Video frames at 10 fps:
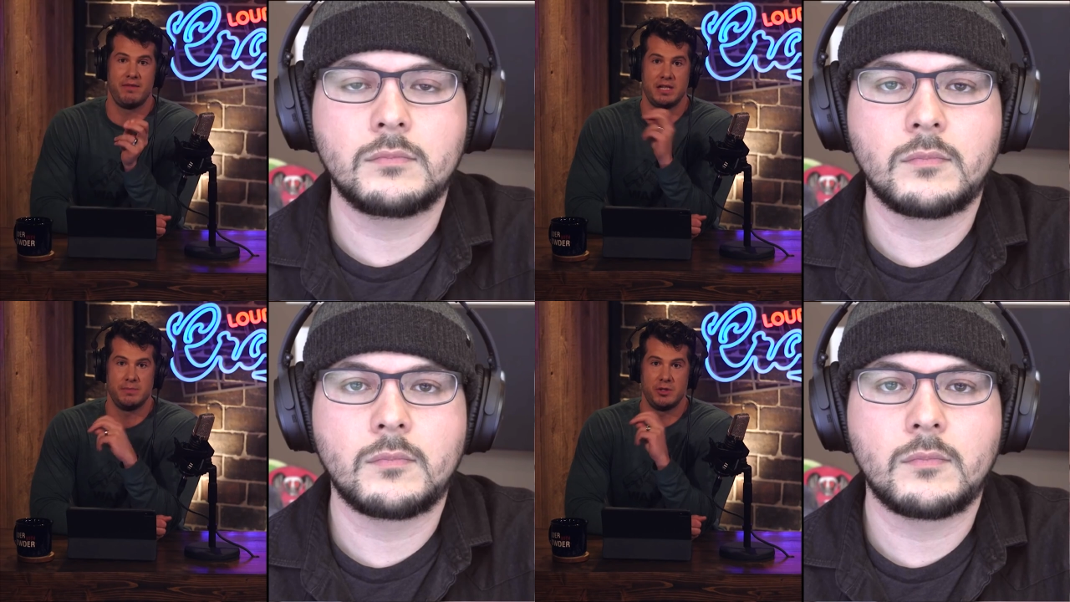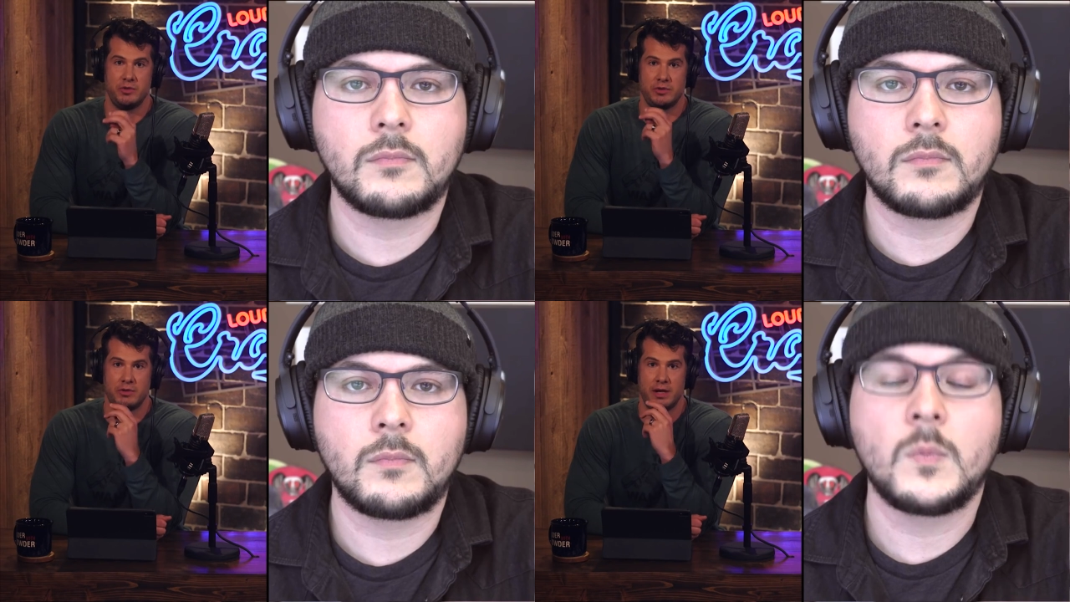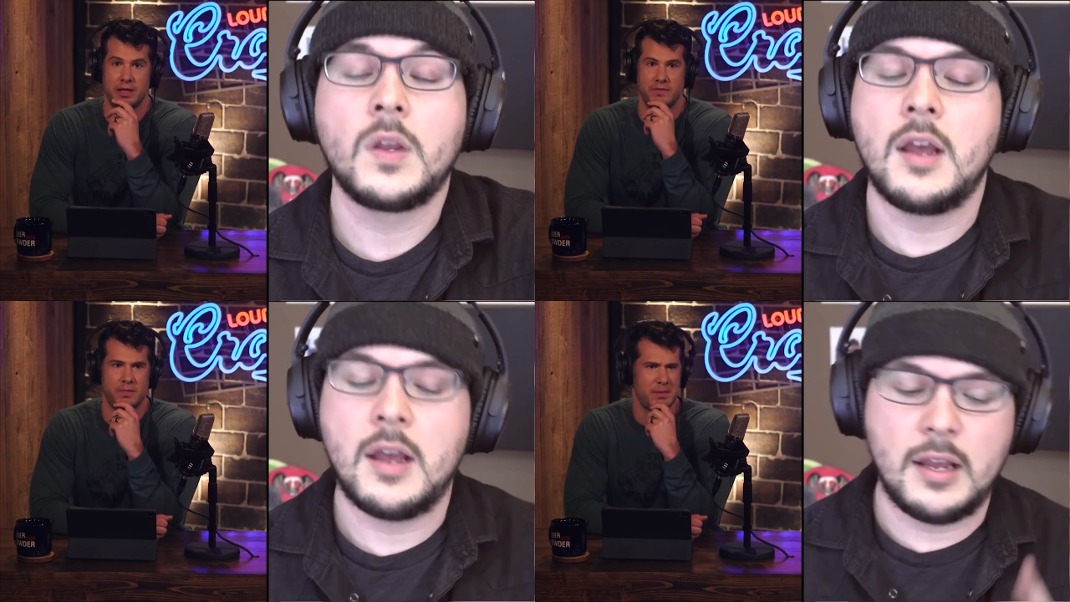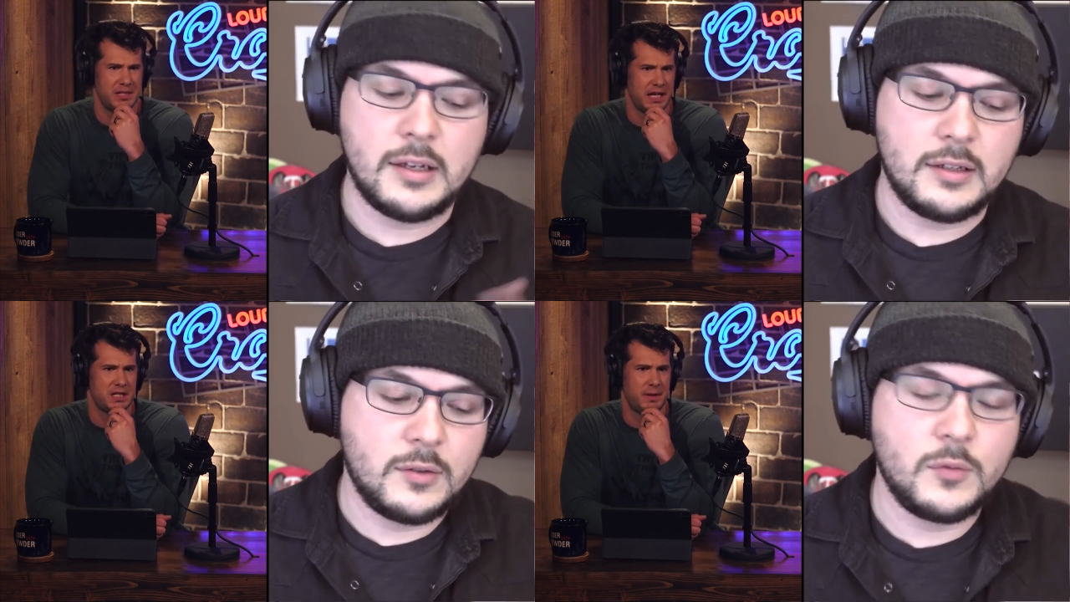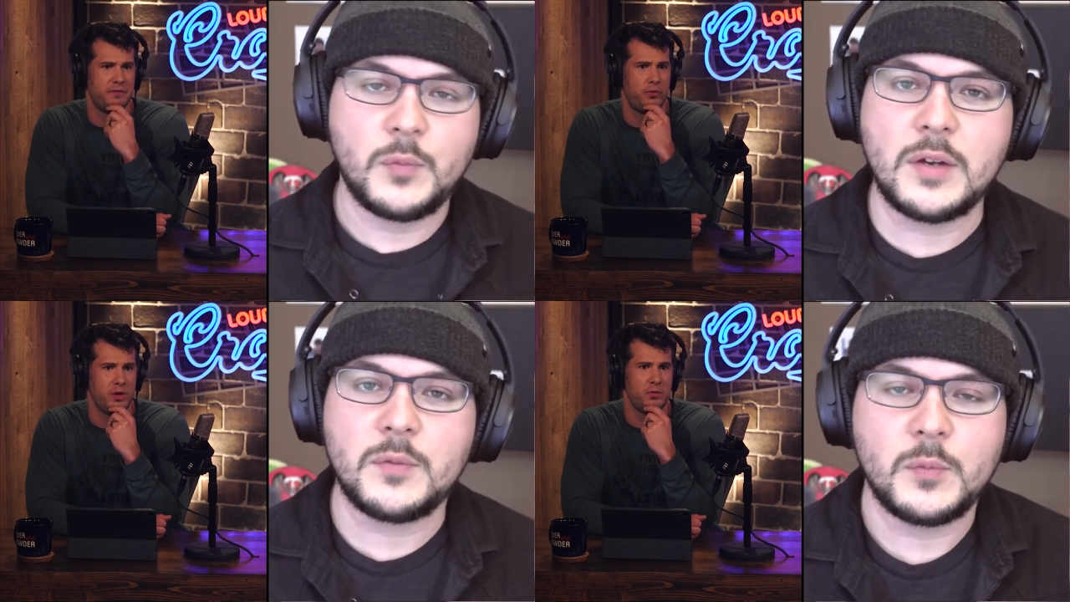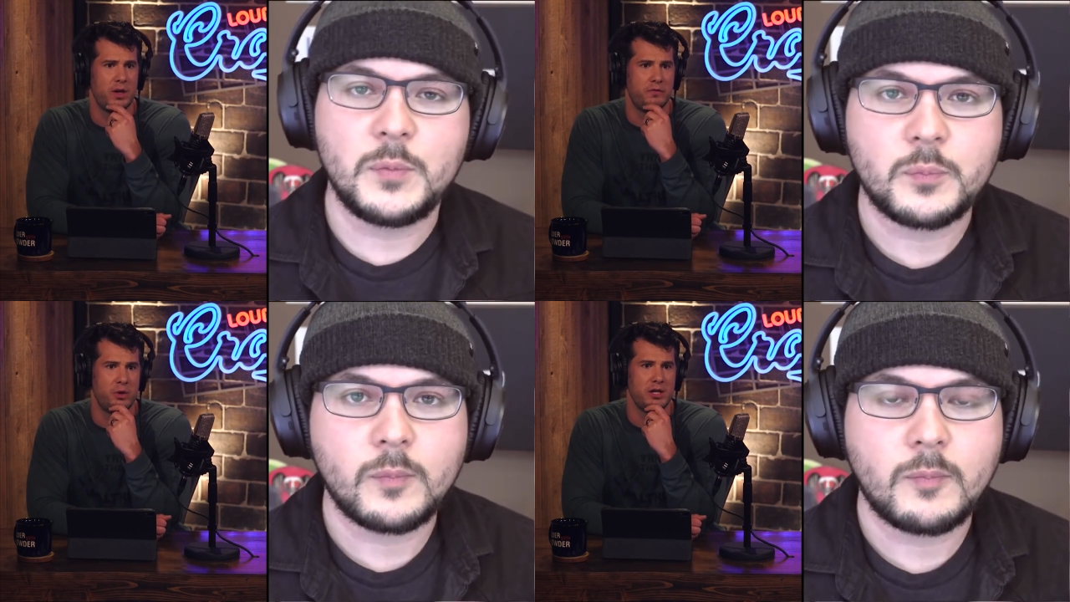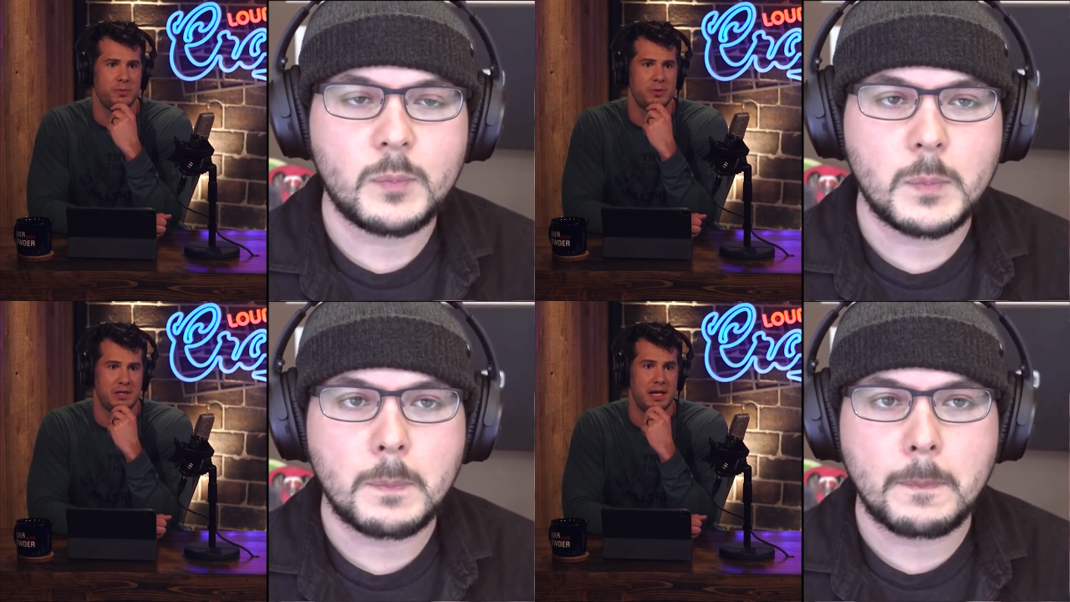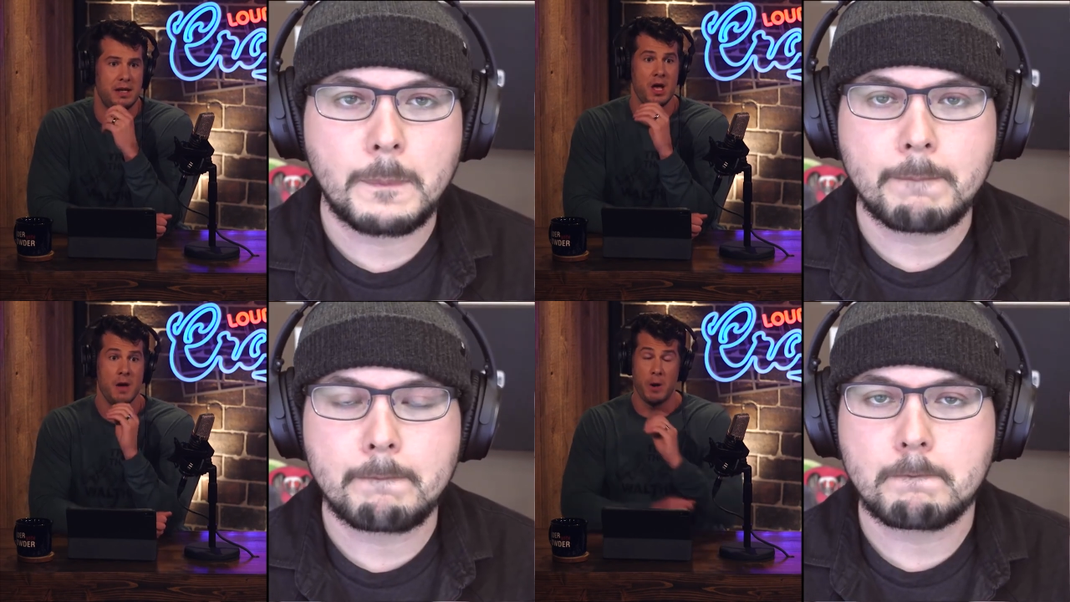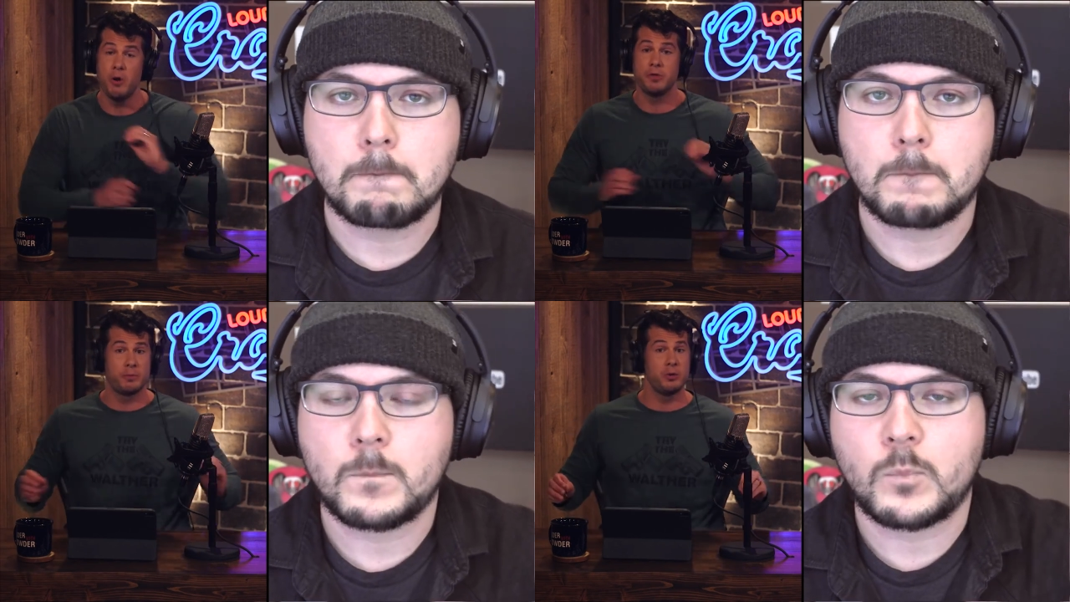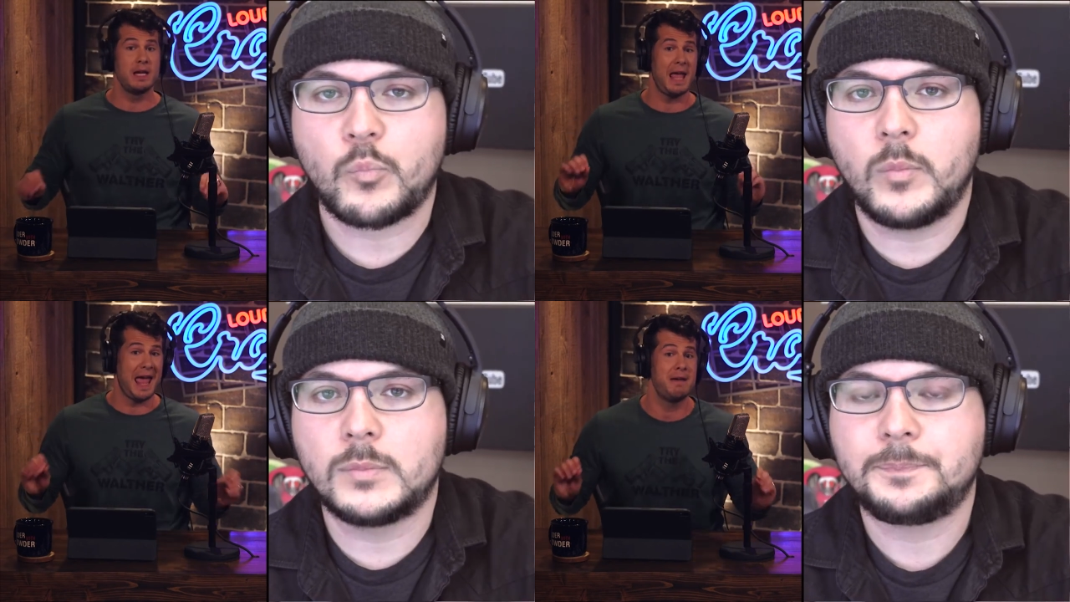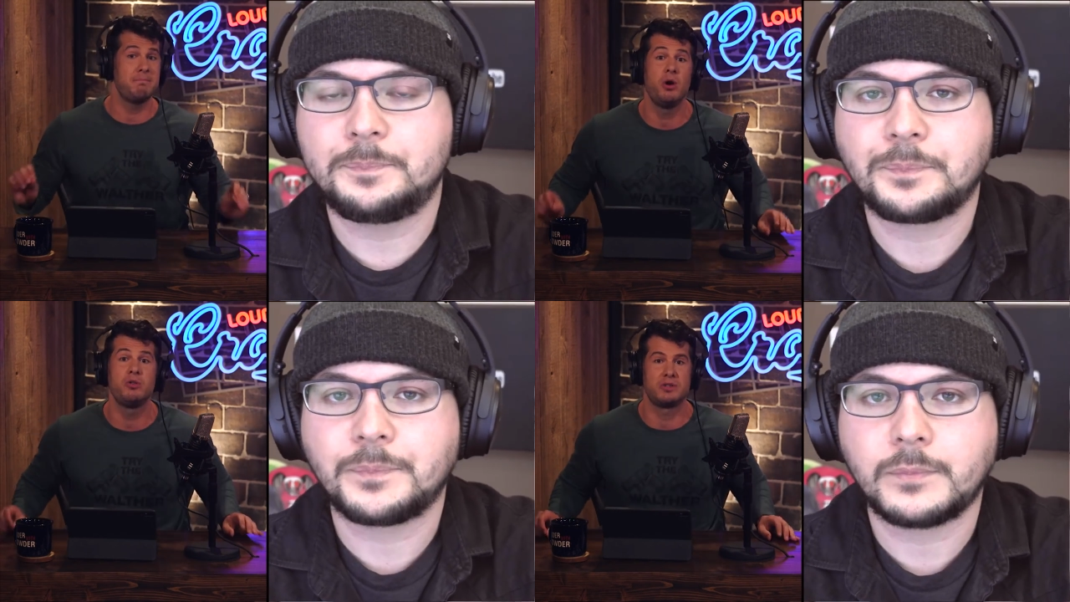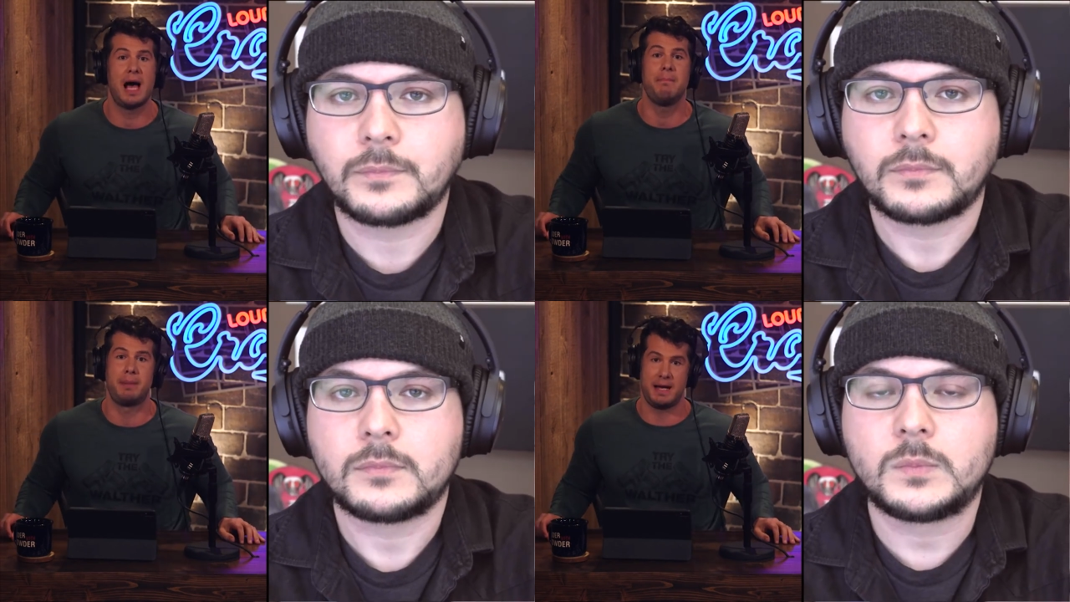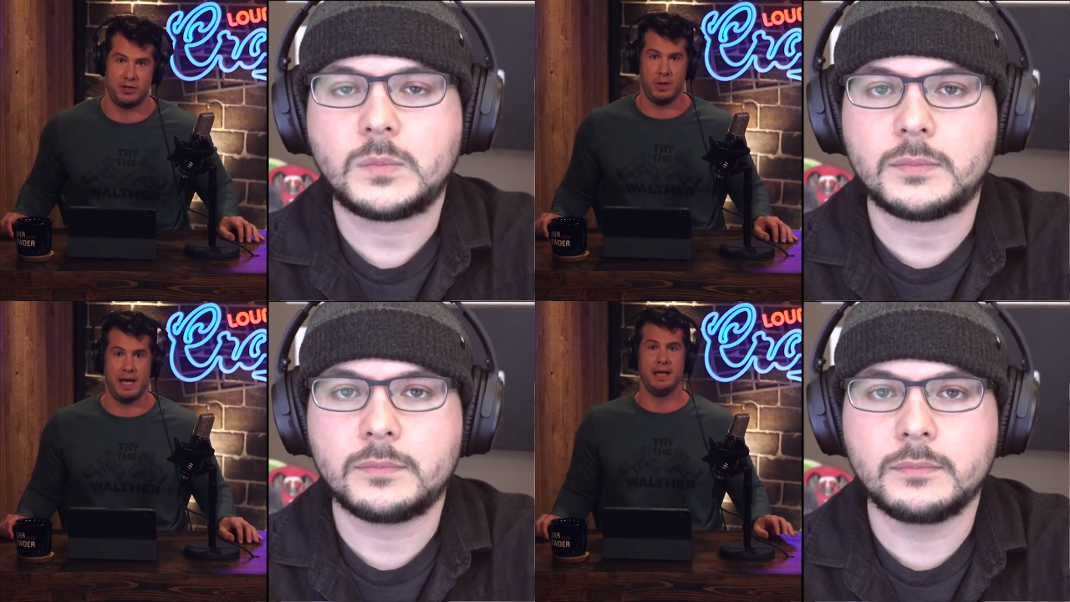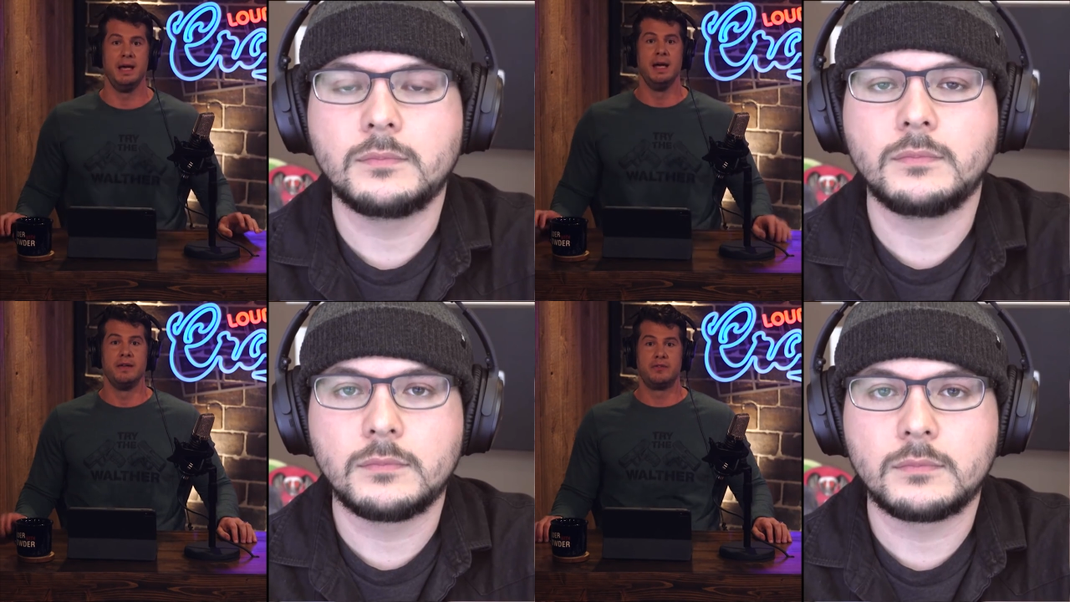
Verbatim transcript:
Speaker 1: of an attempted suicide rate. If I'm not mistaken, it's about 41, yeah. 42%, yeah, 41. both pre and post op, by the way.